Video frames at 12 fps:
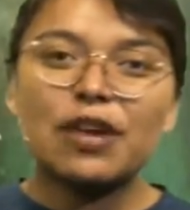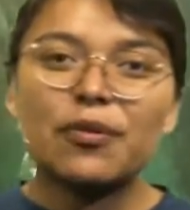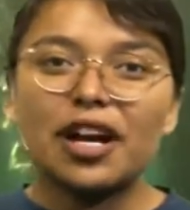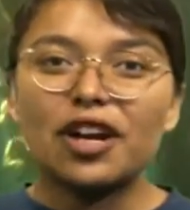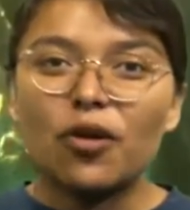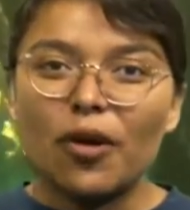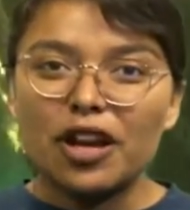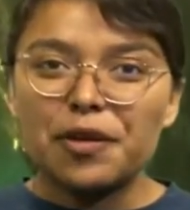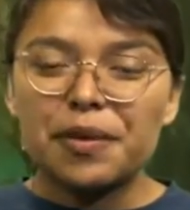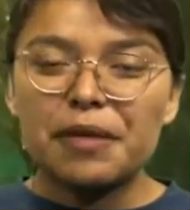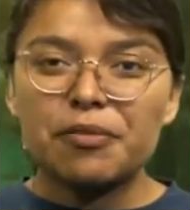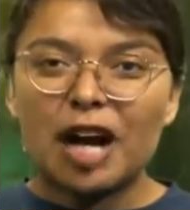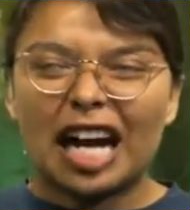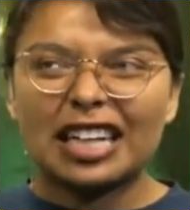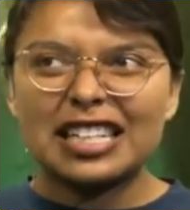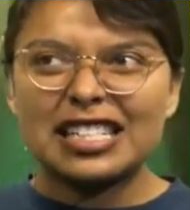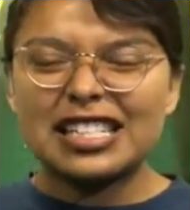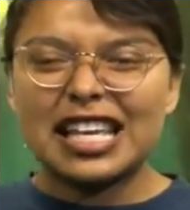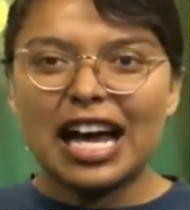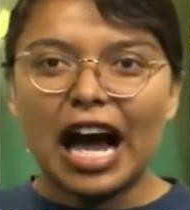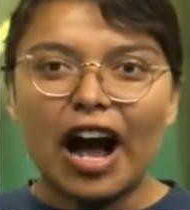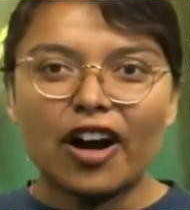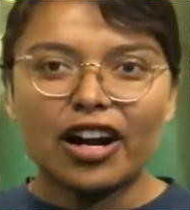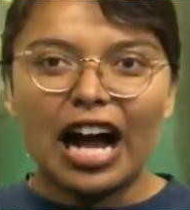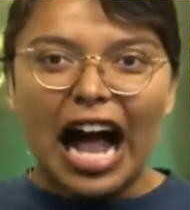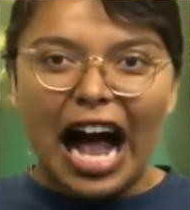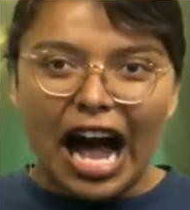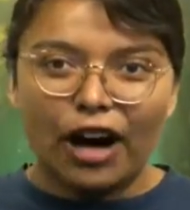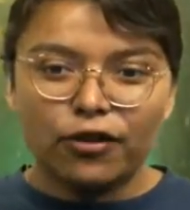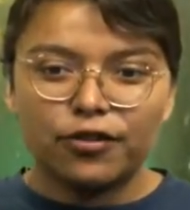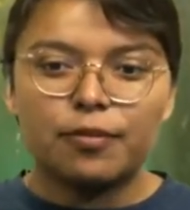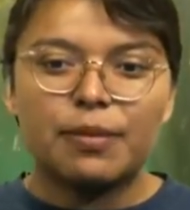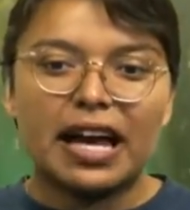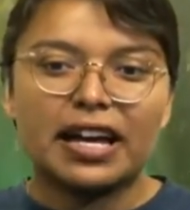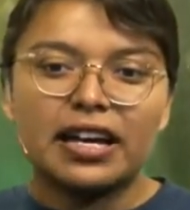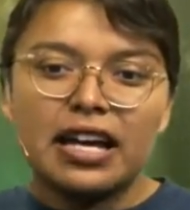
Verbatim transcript: we are going to be practicing our alphabet.